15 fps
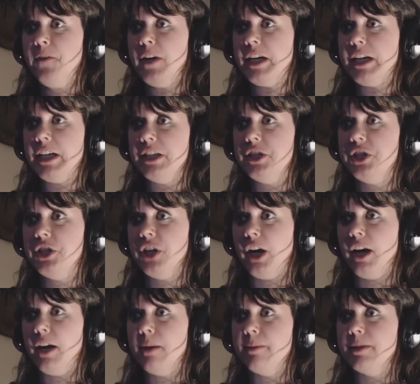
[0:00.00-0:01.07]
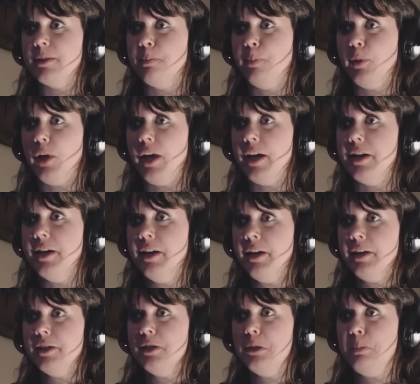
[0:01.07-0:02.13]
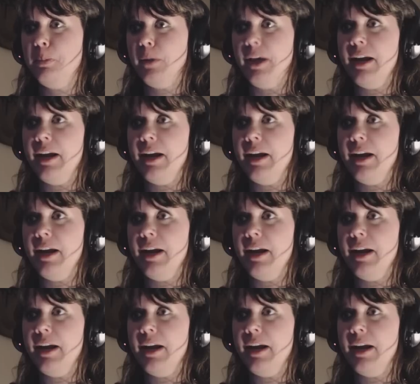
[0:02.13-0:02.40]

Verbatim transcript: Frickin' shut up, it's blood! There's